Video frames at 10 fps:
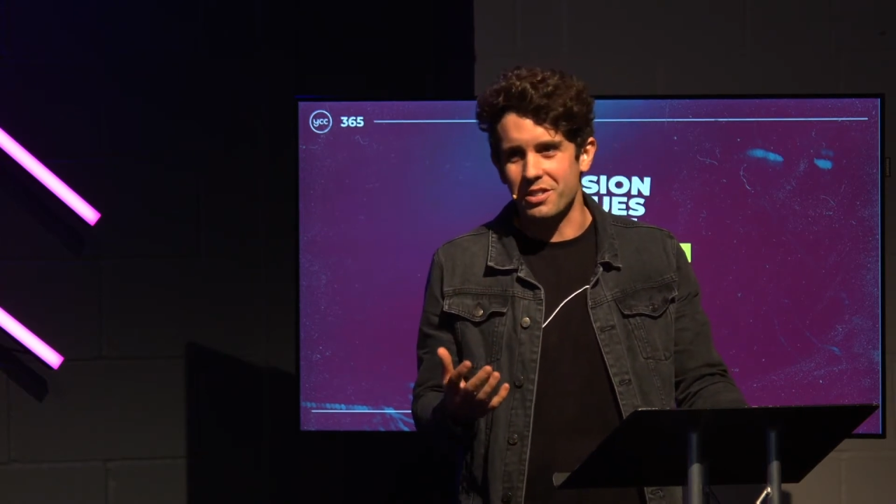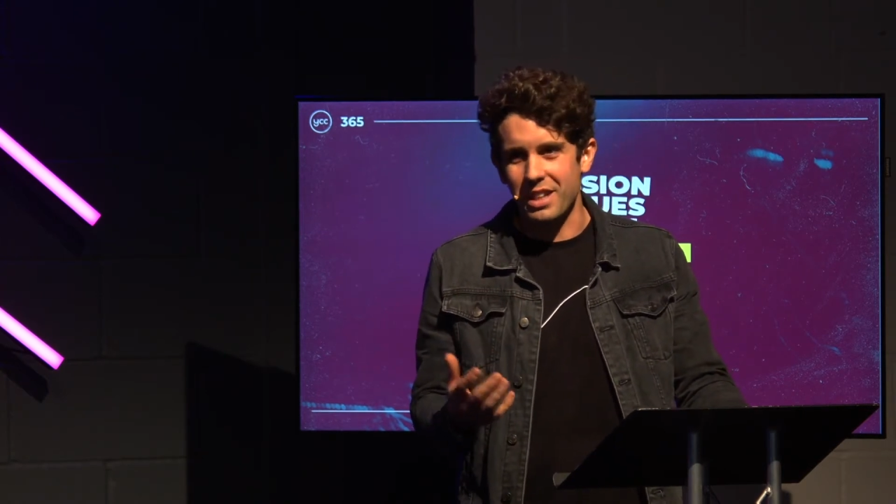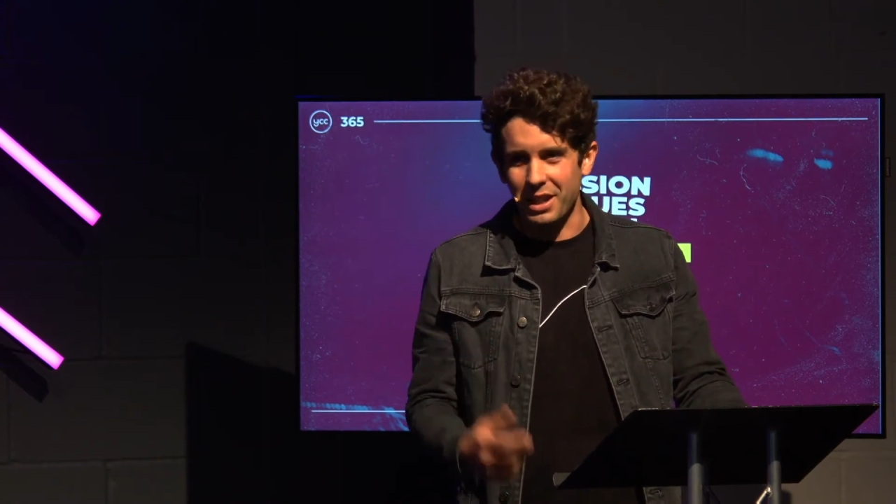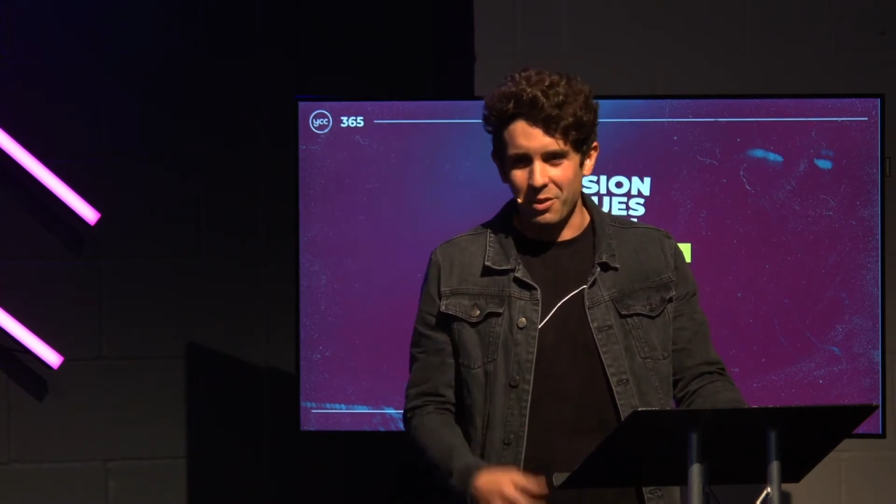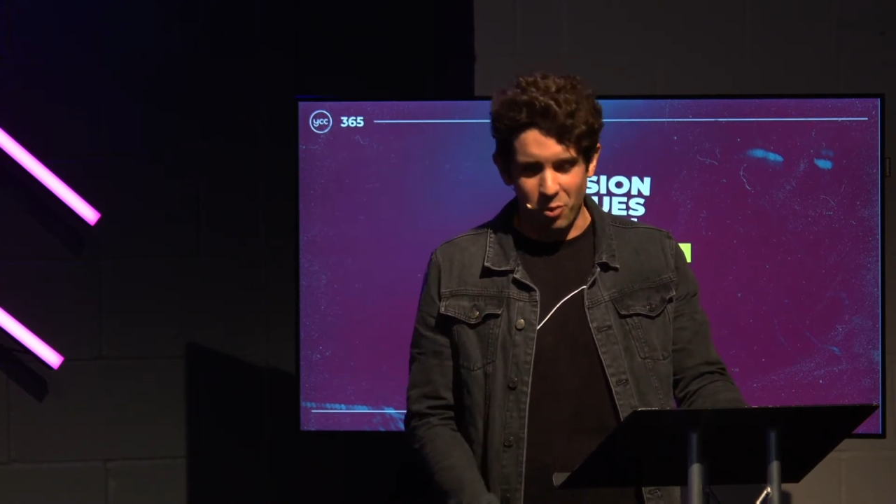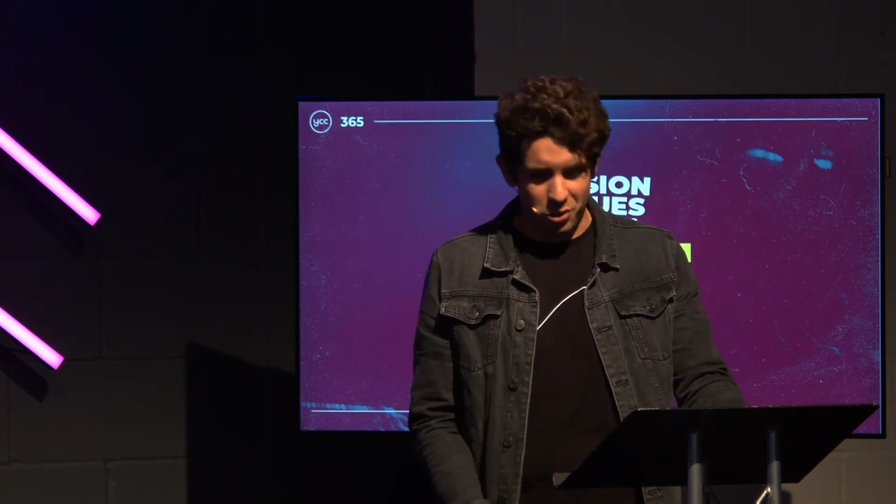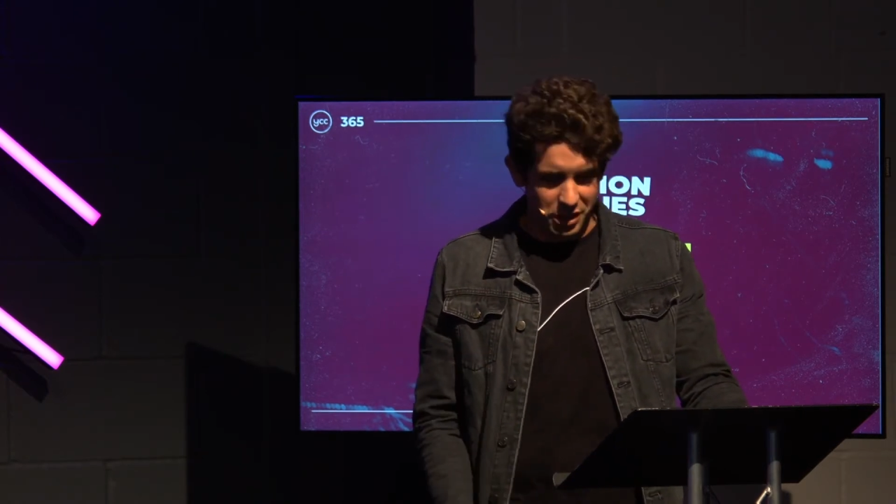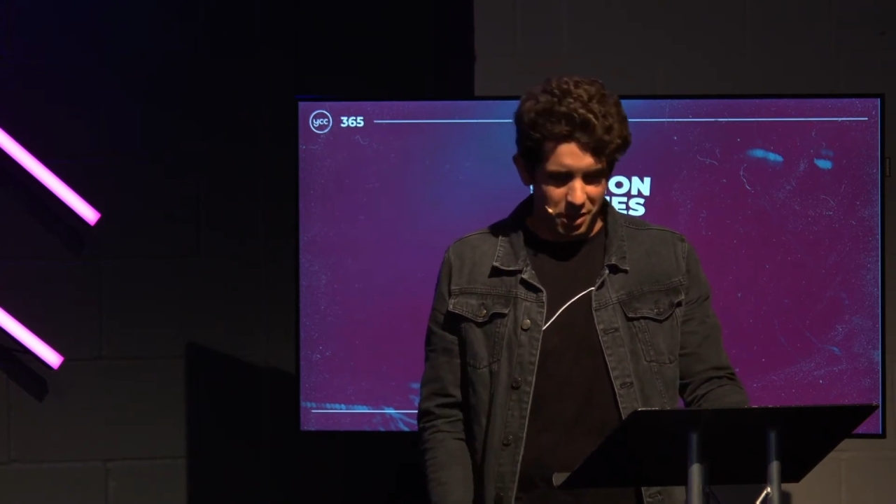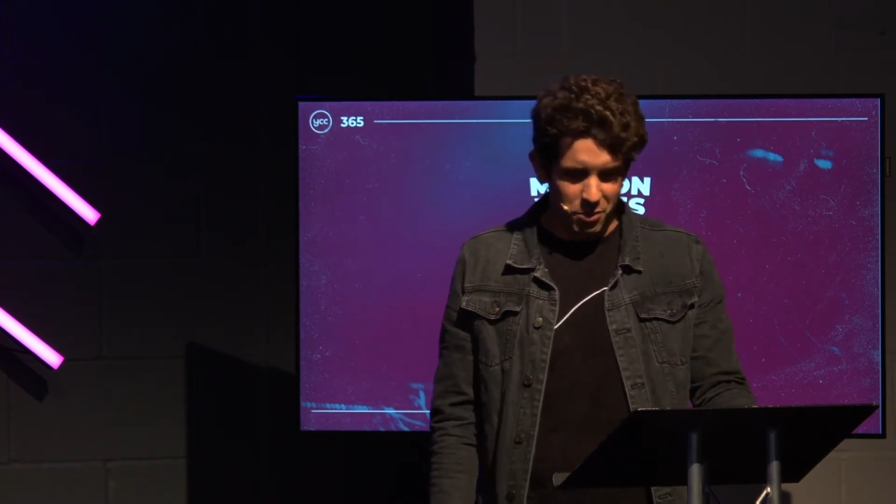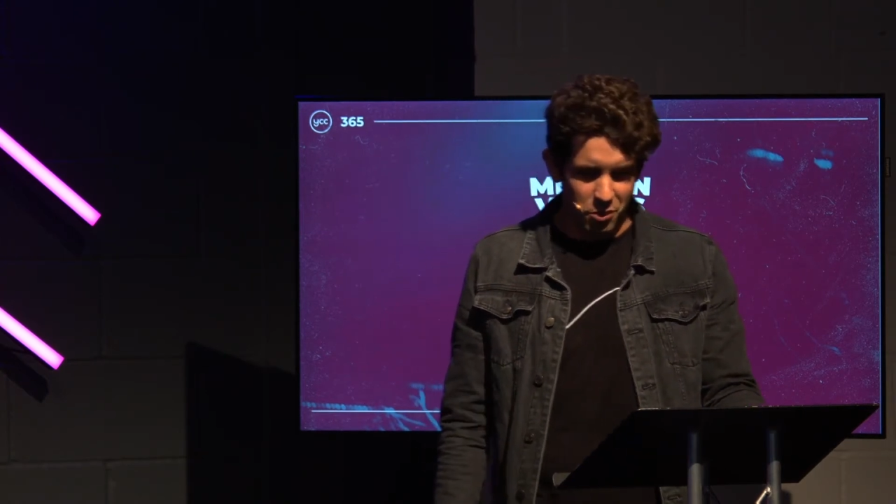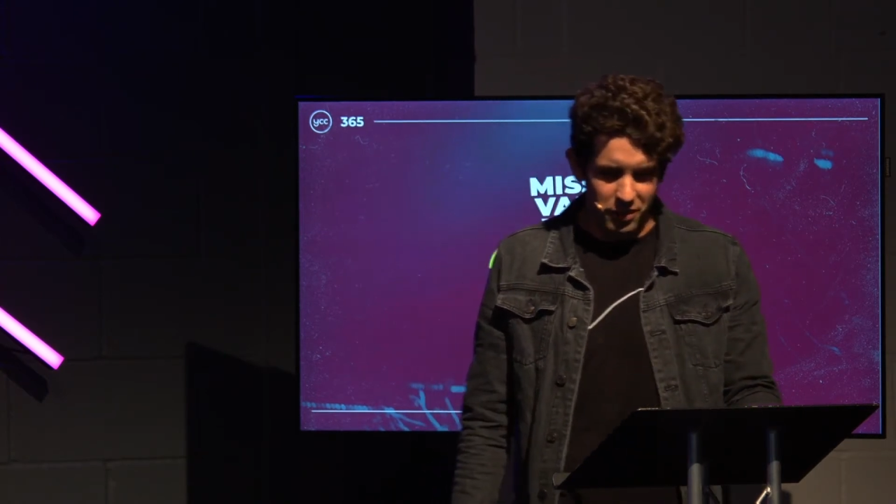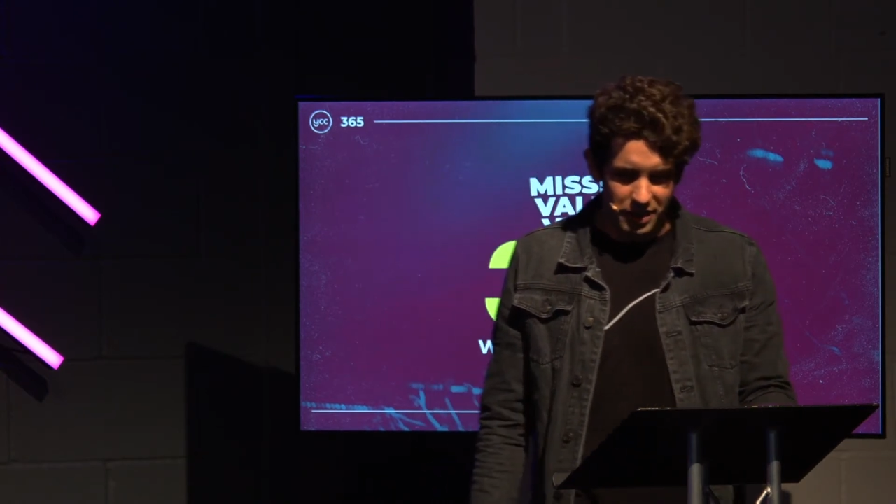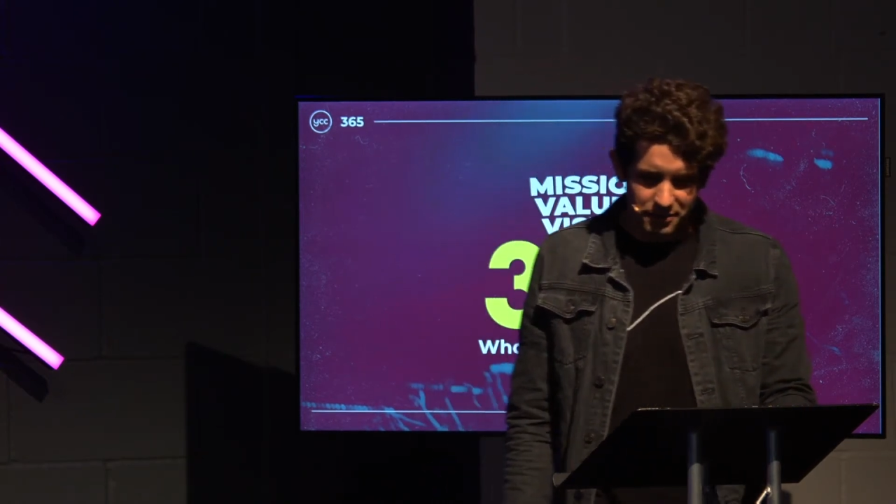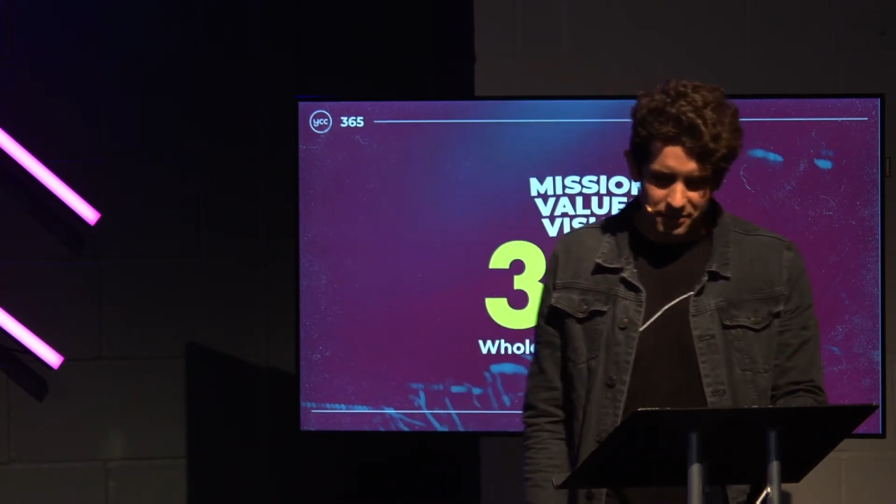sake of watching a movie.